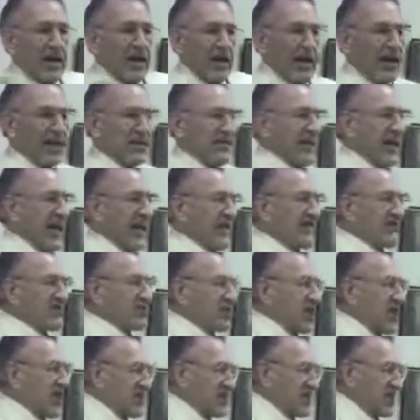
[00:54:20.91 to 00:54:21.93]
He said if
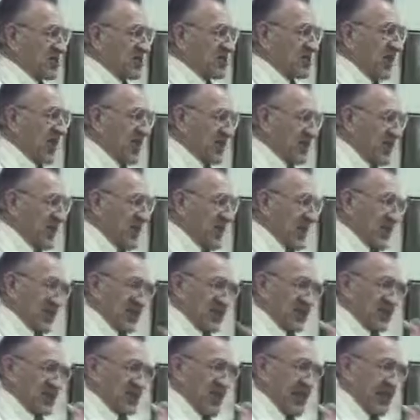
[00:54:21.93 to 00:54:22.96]
Jesus Christ
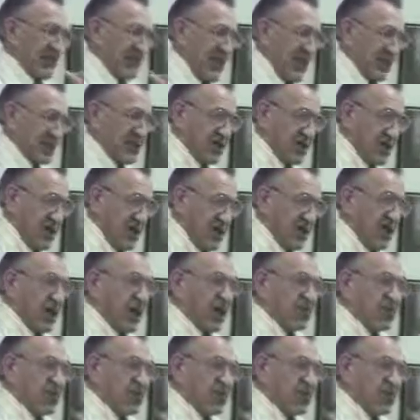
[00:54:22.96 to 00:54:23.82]
is the same yesterday,